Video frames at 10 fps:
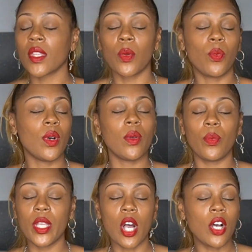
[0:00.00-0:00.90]
what
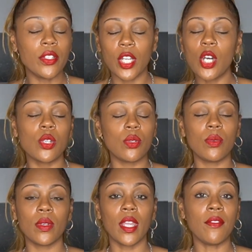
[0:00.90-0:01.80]
we all know,
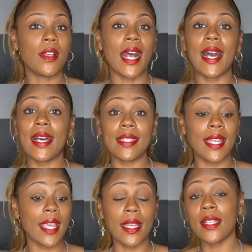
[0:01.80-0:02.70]
if God's
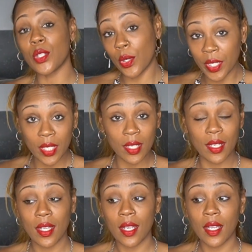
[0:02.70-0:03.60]
hand is on it,
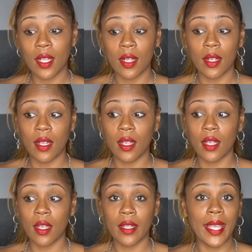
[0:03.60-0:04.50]

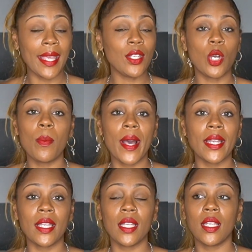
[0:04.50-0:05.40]
can't
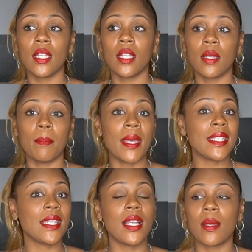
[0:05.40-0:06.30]
nobody
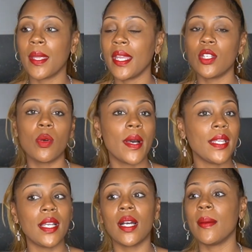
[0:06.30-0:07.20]
mess it up. Can't
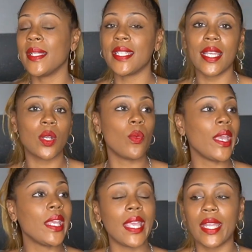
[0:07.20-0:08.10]
nobody come and take it
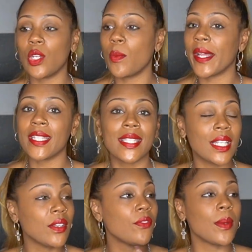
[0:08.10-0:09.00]
away. Can't nobody
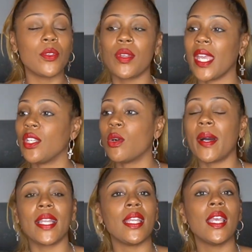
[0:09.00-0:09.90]
steal it from you. Can't
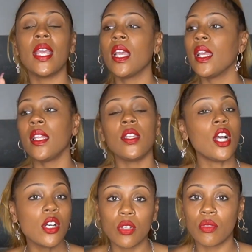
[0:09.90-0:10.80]
nobody,
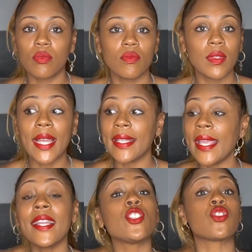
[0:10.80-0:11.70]
no. Like,
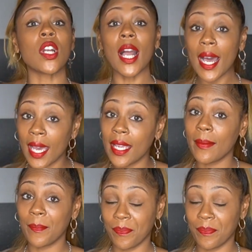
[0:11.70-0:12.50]
they can try.